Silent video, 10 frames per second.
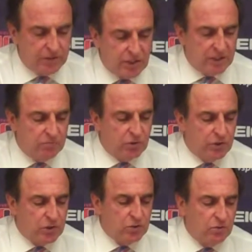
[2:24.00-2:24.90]
Yeah, Jake can
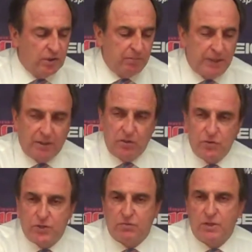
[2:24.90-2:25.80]
really score. He made a
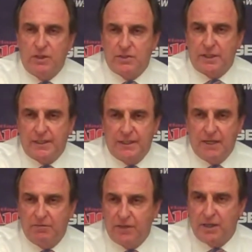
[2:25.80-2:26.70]
huge three in the second
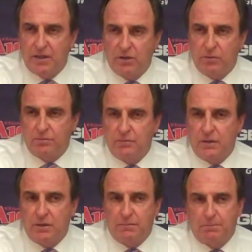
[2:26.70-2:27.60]
half. He had another
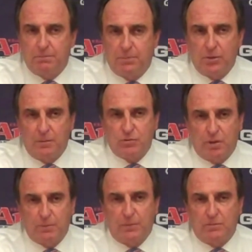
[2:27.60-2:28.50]
pull-up
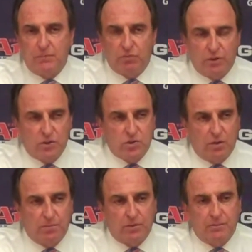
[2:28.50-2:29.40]
jumper, mid-range
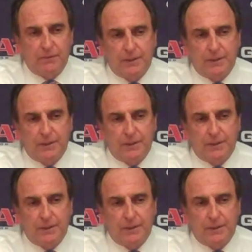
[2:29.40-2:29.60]
jumper.